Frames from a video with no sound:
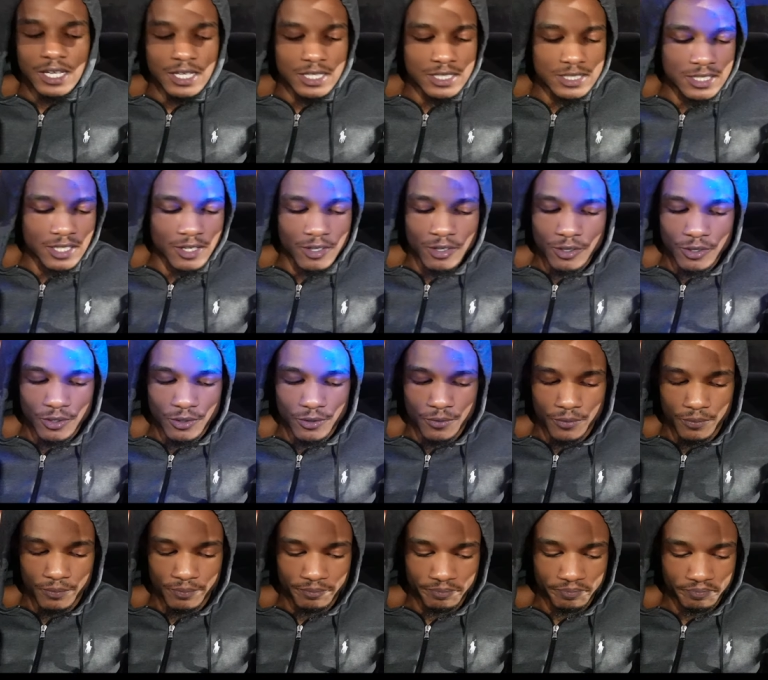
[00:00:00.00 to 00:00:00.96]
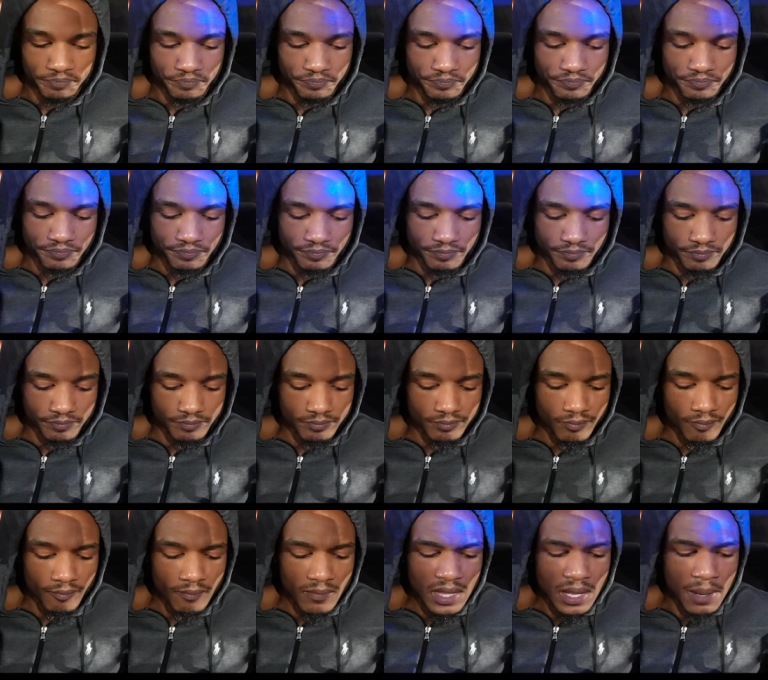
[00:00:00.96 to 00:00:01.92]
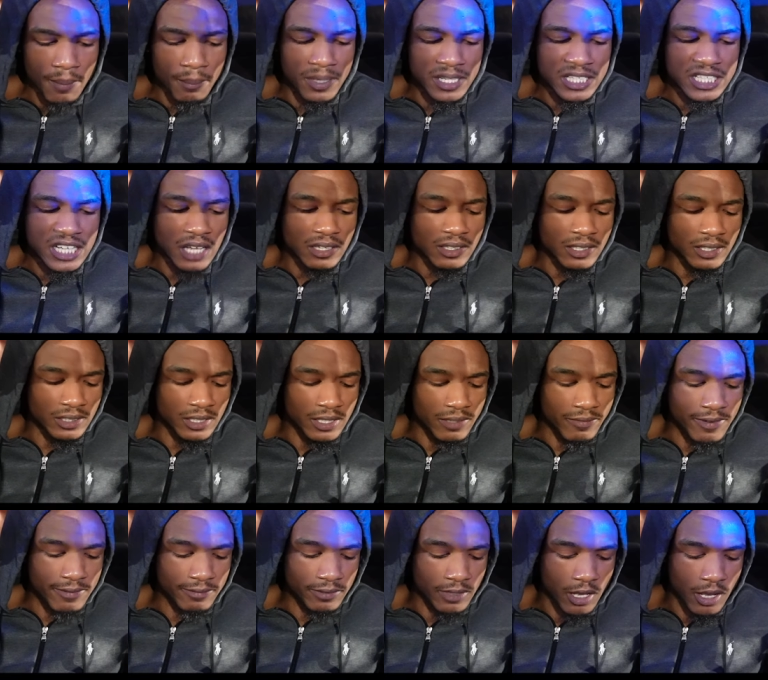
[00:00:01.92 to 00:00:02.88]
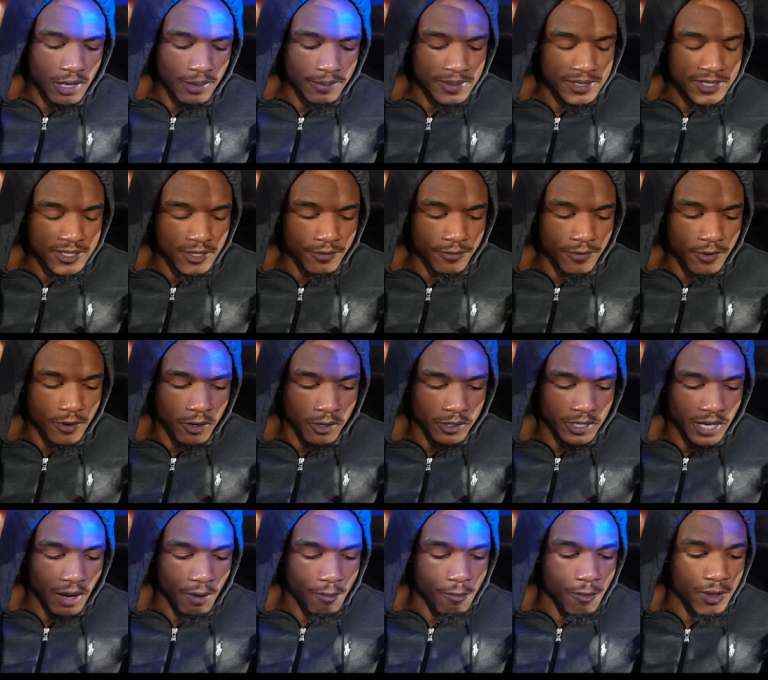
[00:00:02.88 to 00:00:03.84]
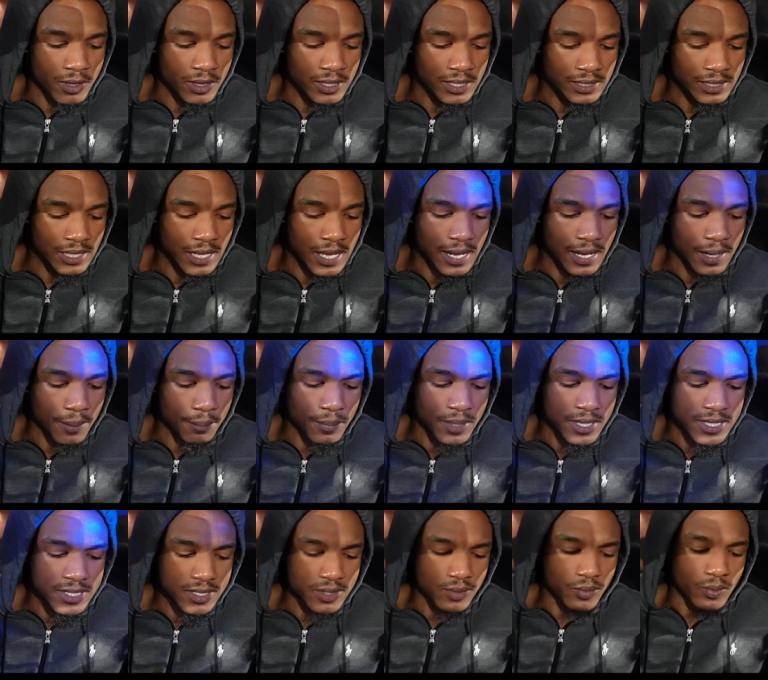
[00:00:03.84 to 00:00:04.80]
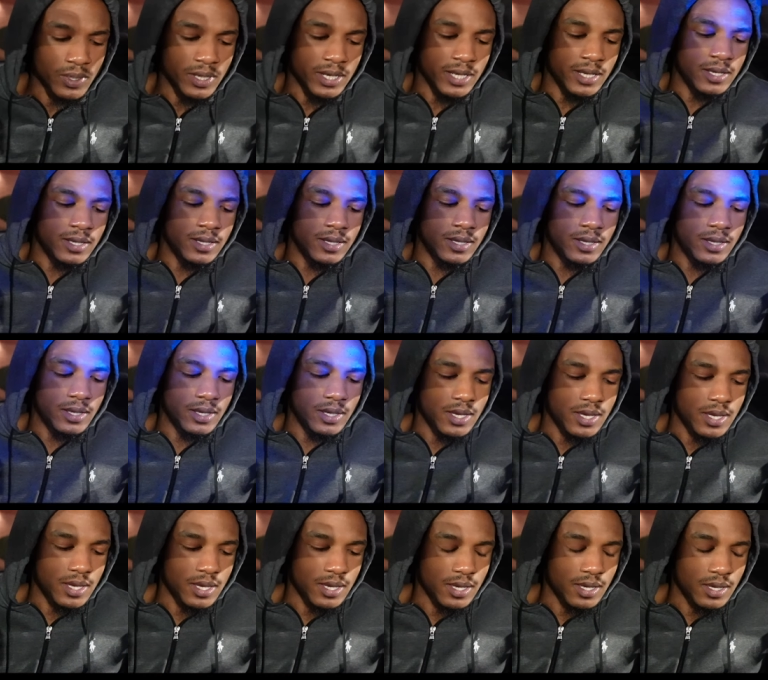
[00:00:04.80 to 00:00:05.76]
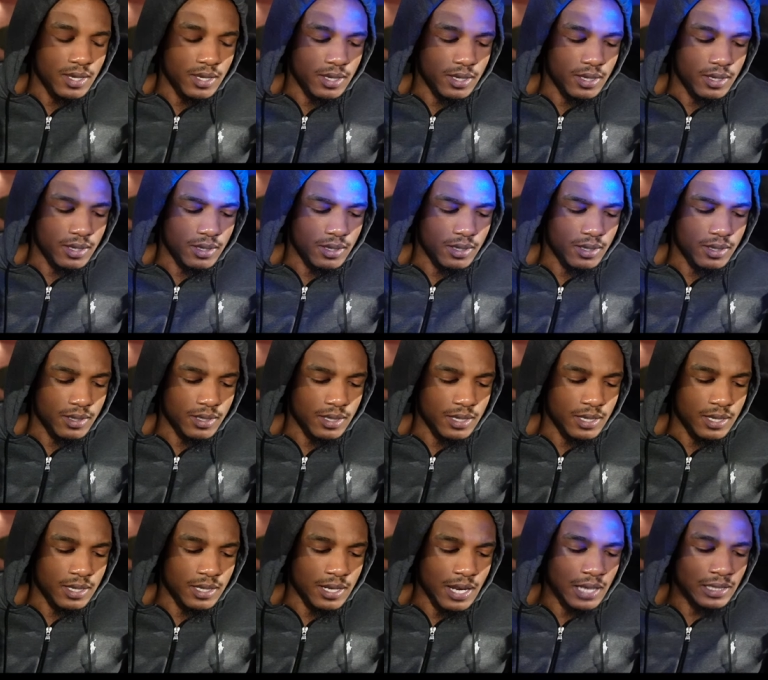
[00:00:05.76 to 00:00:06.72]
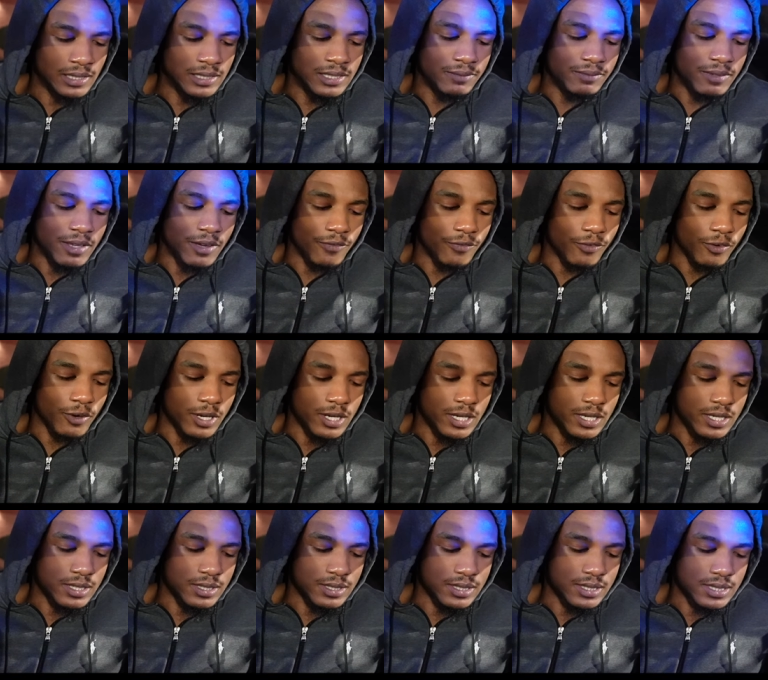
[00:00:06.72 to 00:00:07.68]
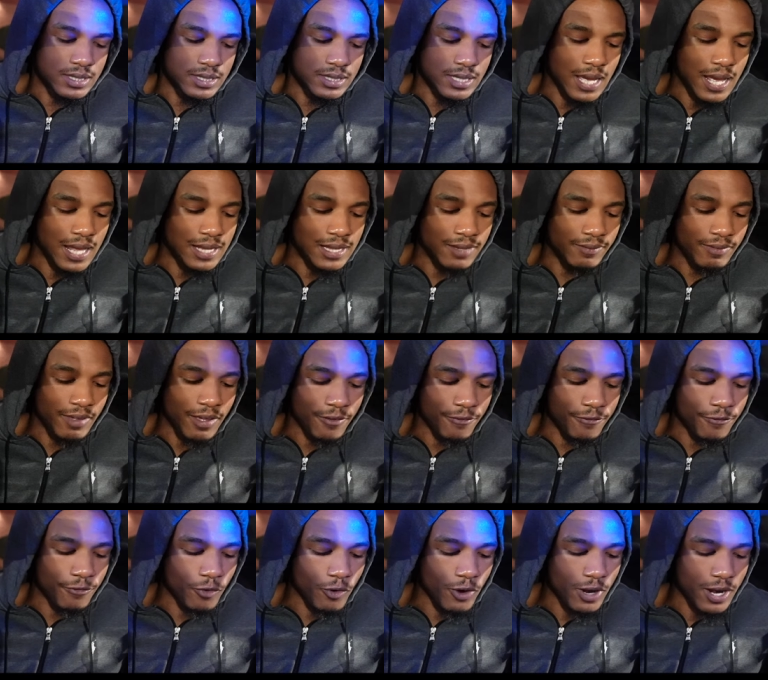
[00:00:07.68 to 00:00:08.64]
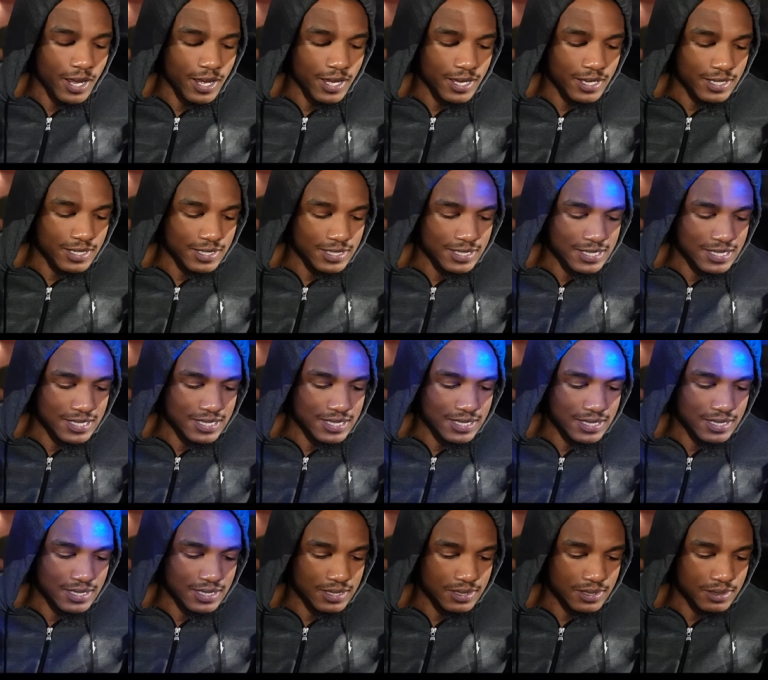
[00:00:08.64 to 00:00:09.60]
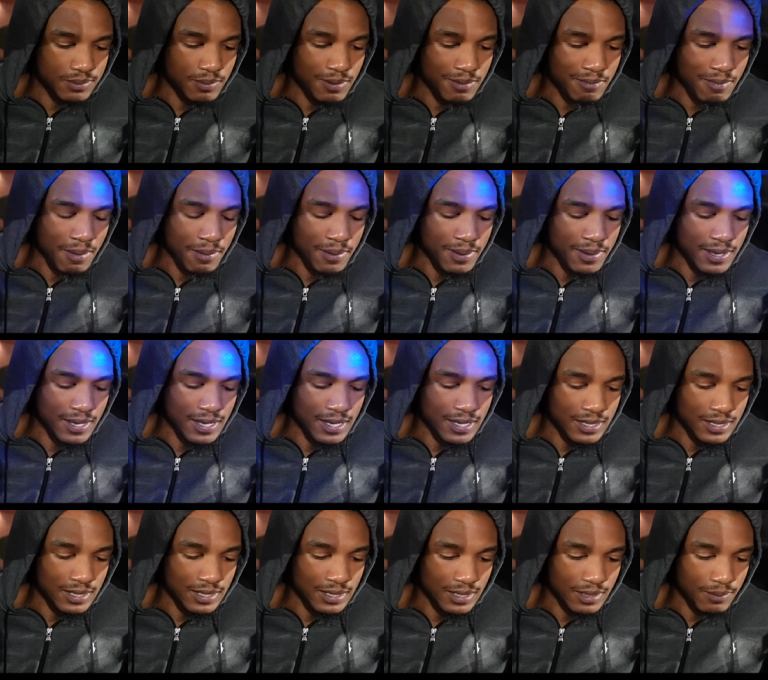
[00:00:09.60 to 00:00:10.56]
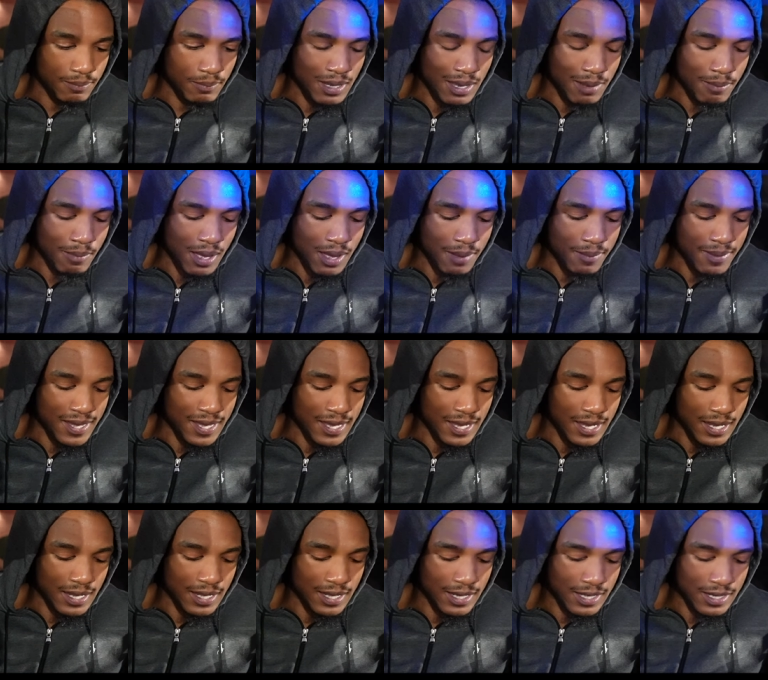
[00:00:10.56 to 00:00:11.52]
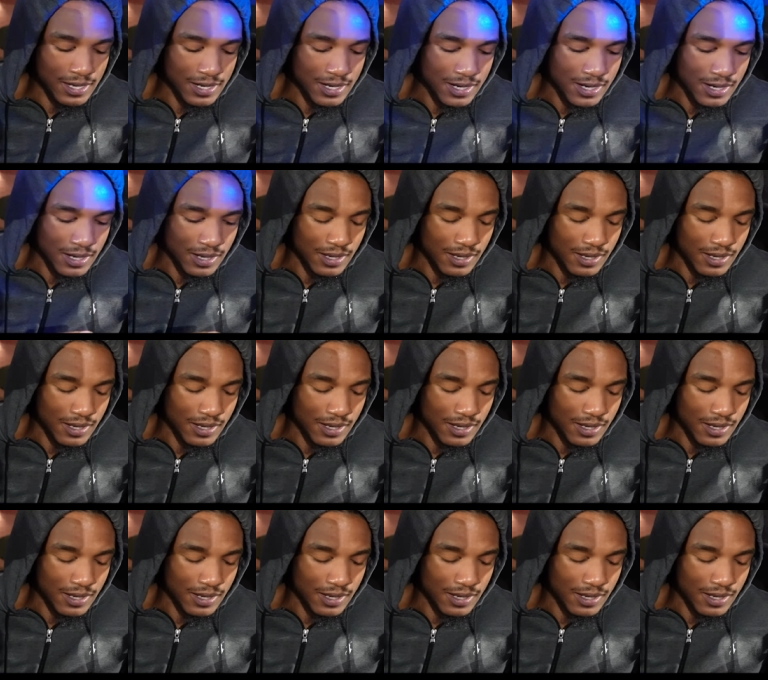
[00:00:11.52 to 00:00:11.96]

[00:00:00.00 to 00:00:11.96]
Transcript: So, but y'all are loving vlogging so far. Y'all really like messing with it. And I love that for us. I love that for us. Me and my man. Me and my man.